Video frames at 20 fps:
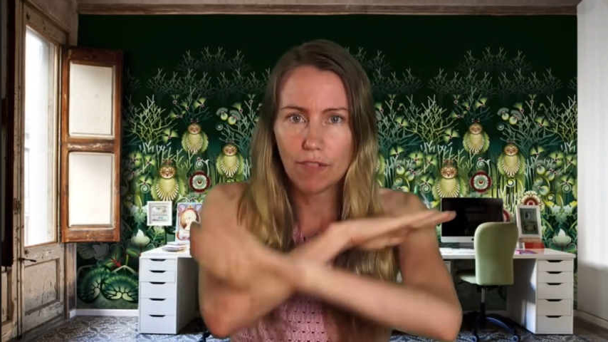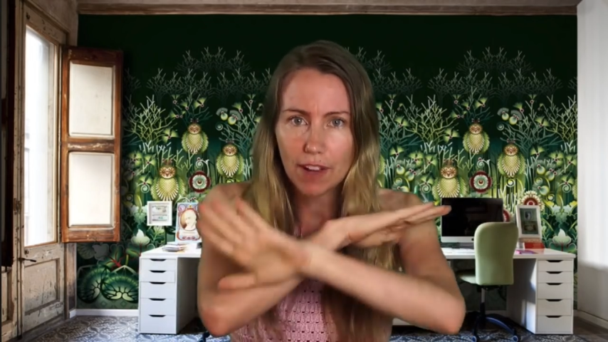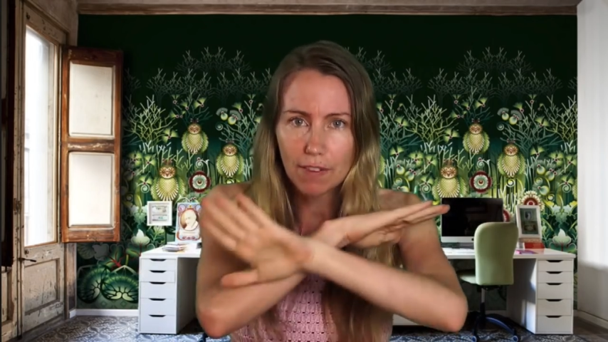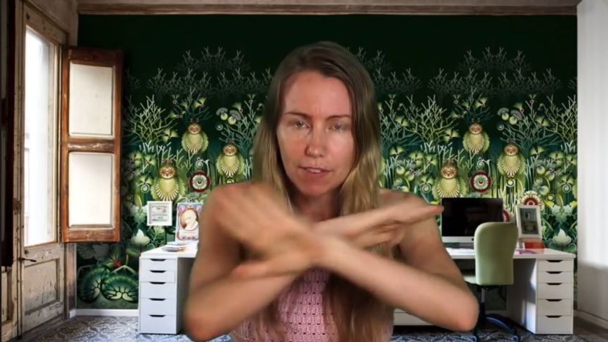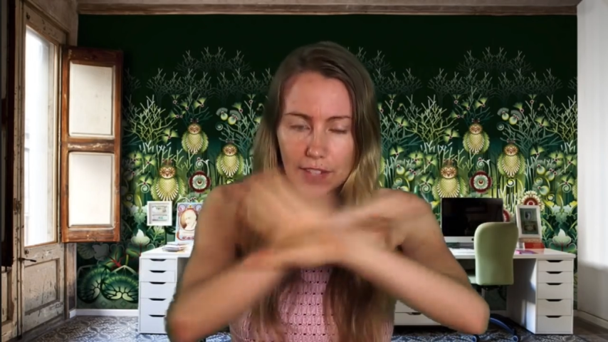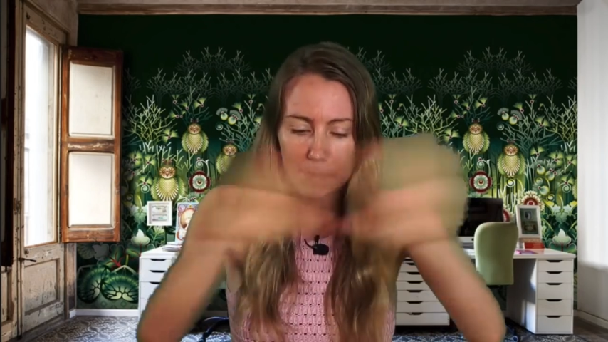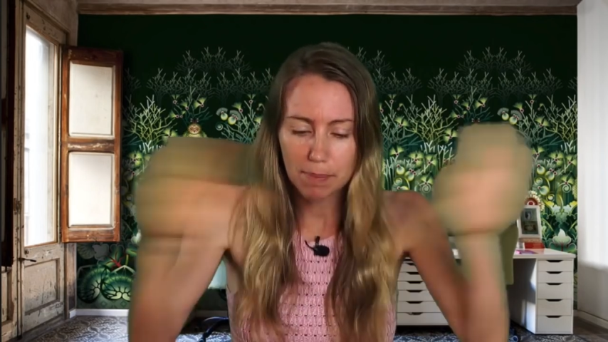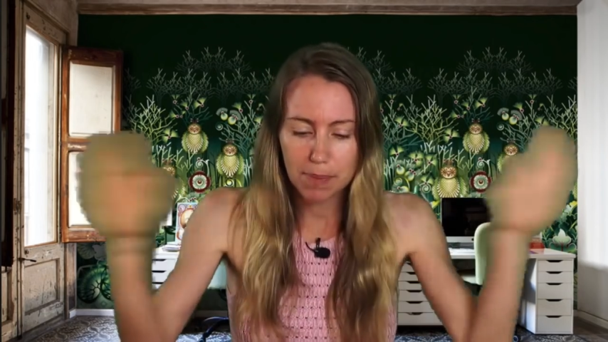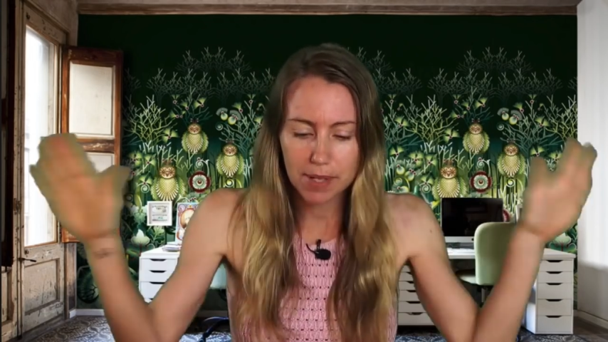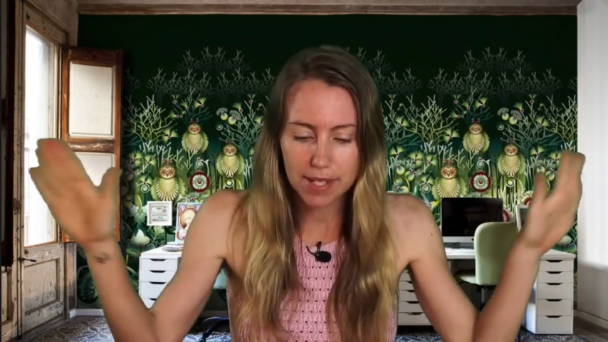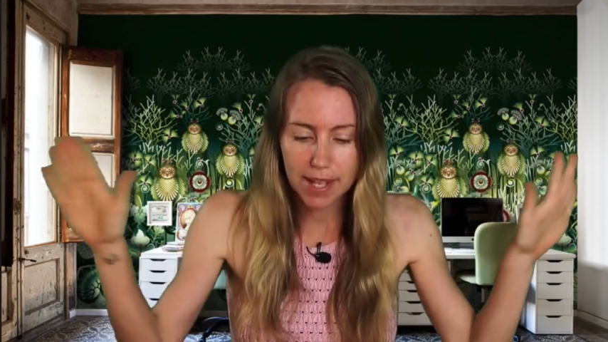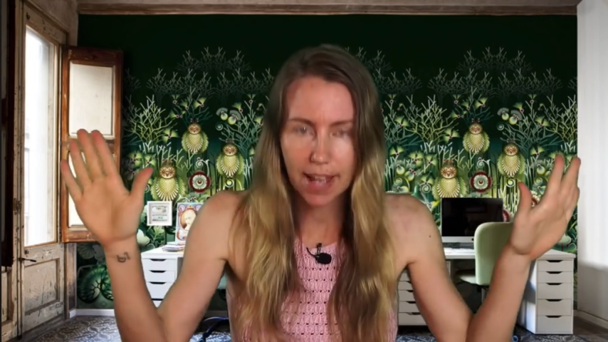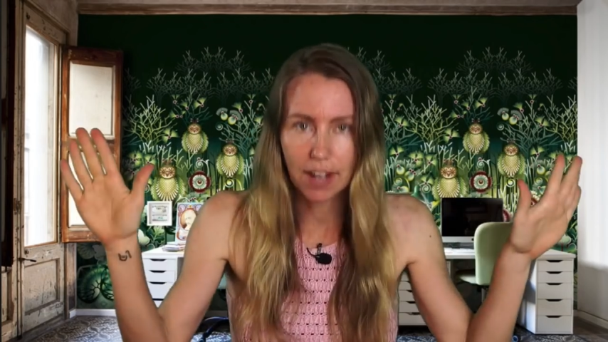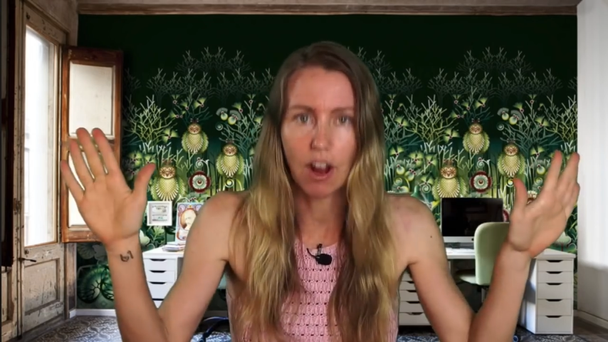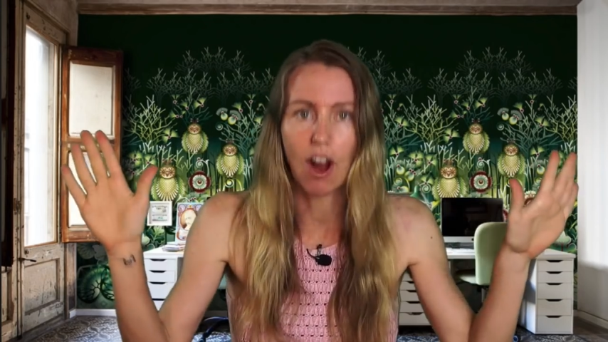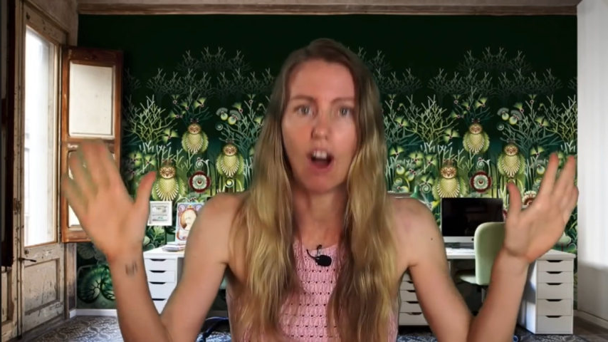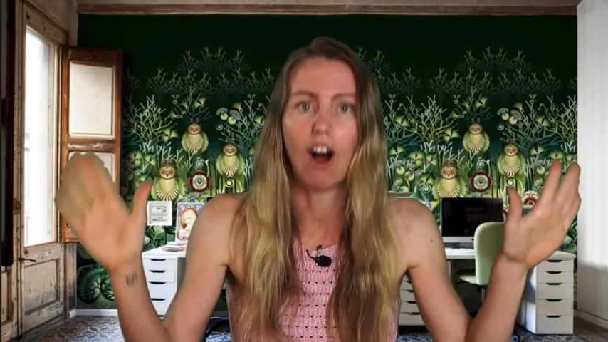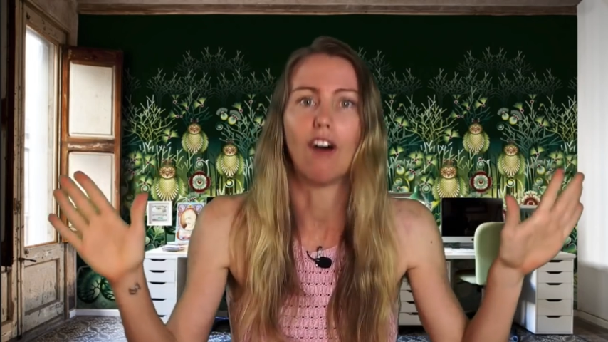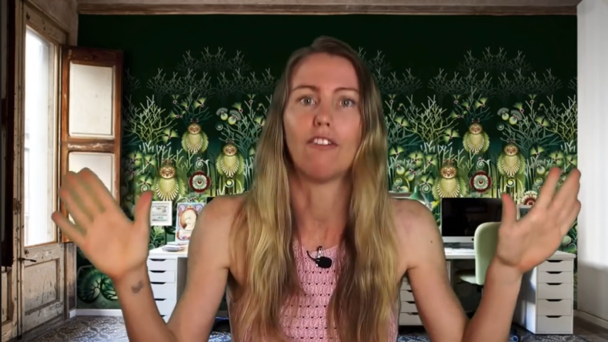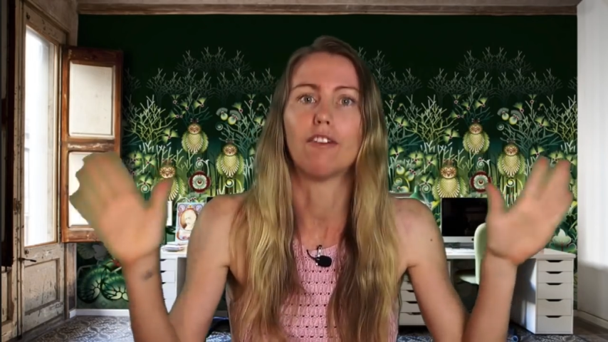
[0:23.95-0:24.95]
50%
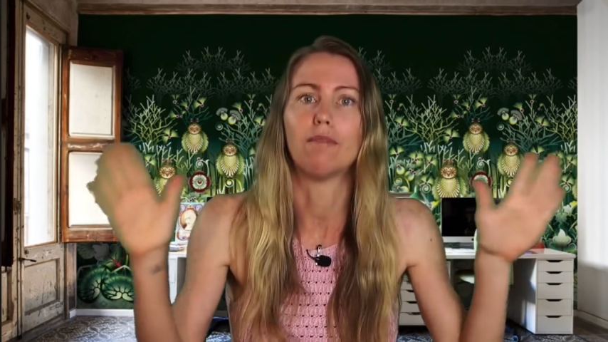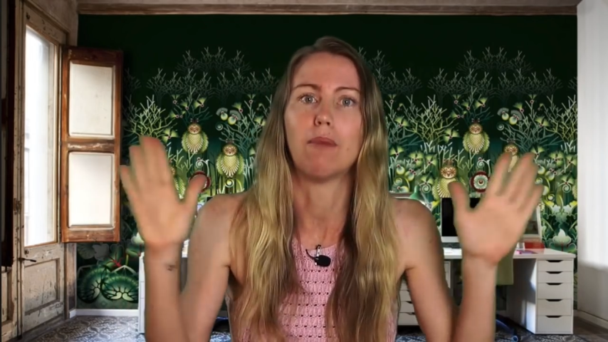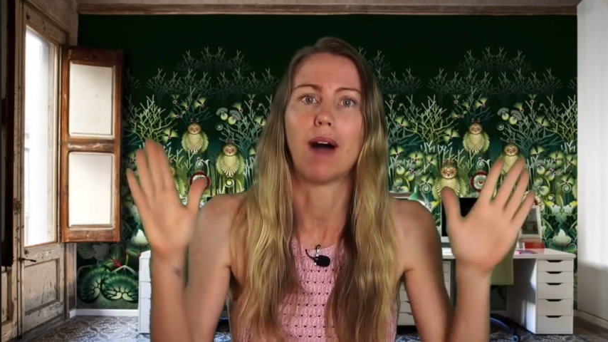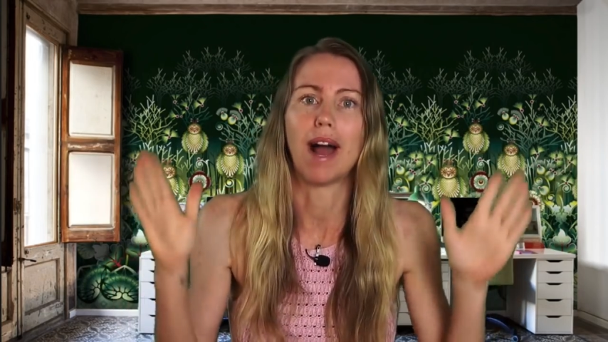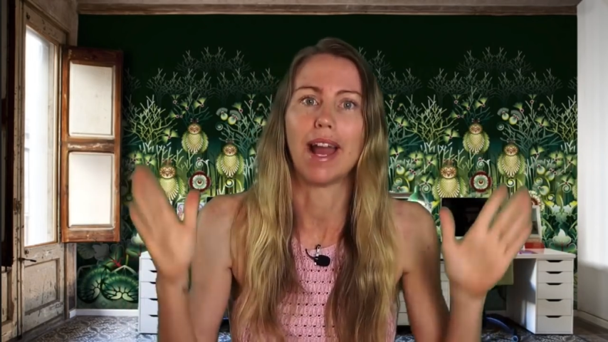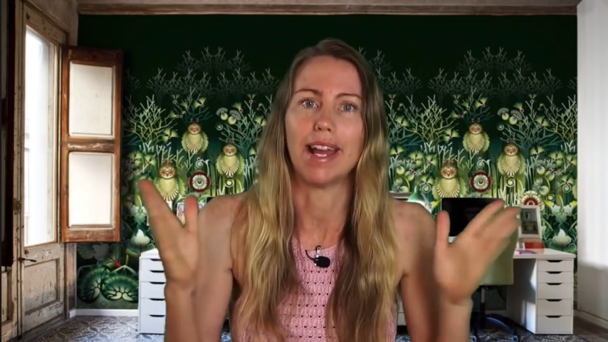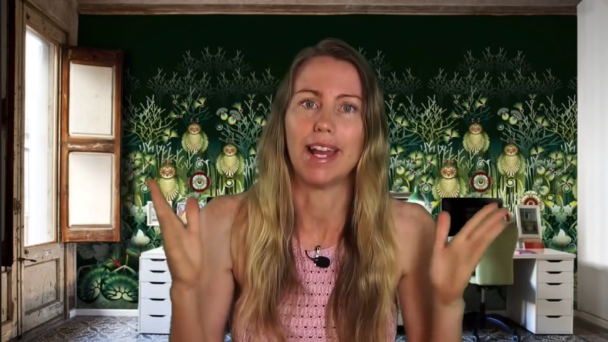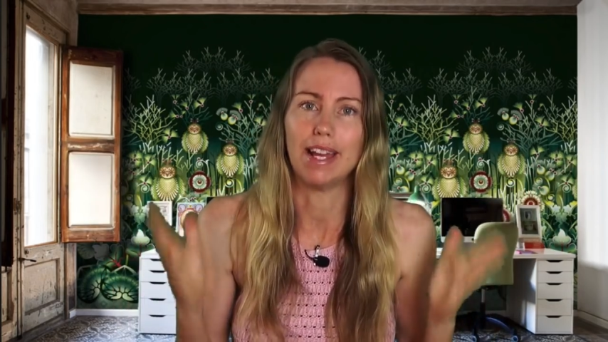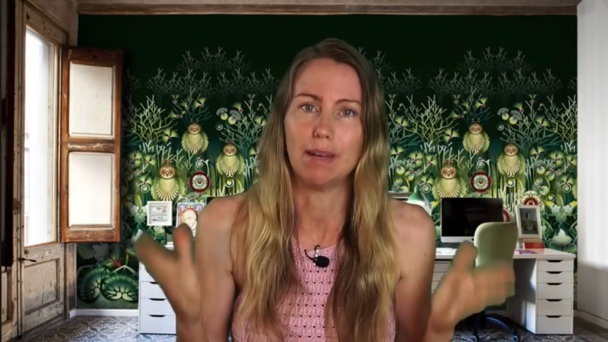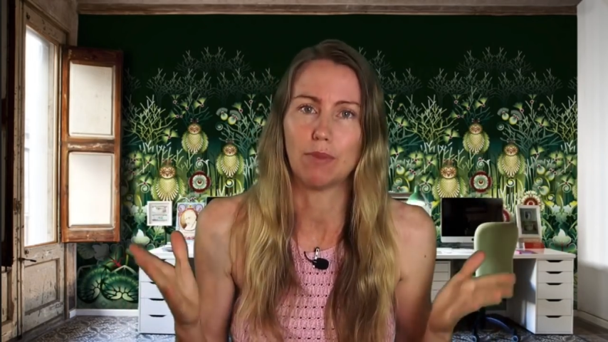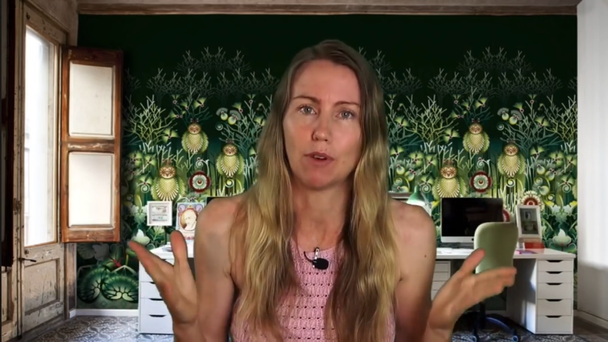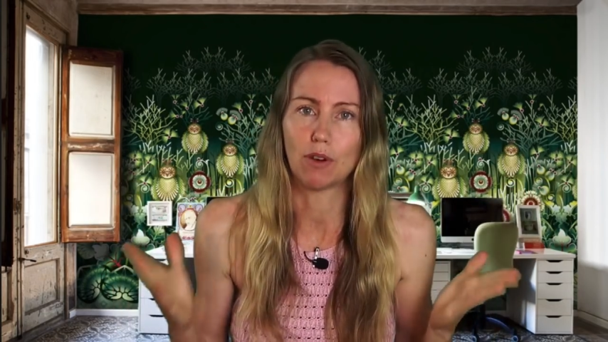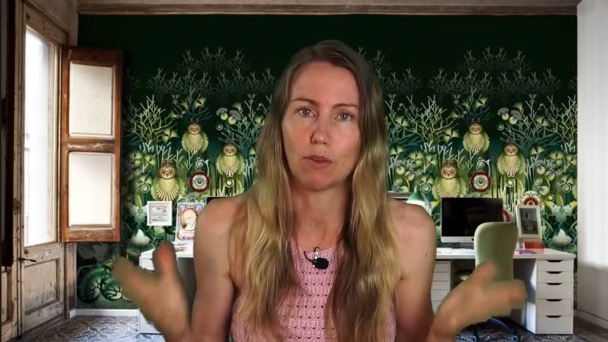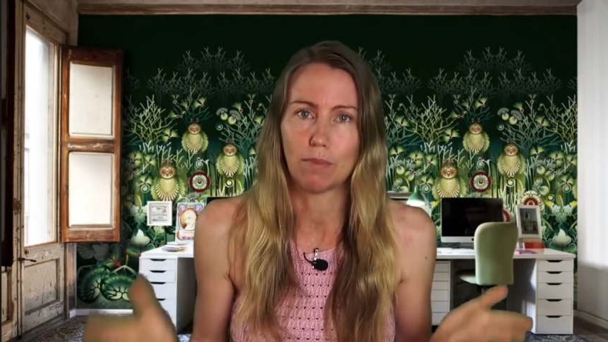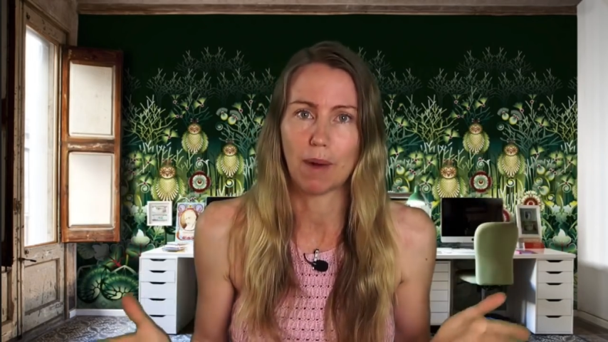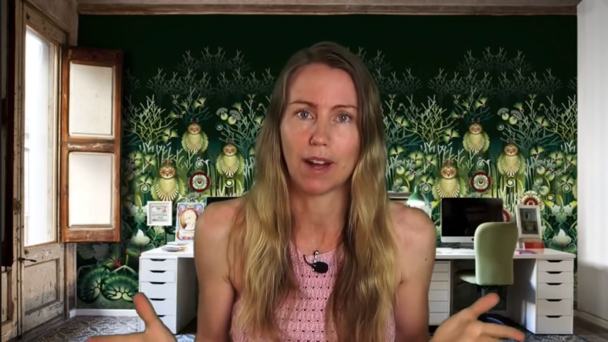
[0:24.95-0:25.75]
off my ebook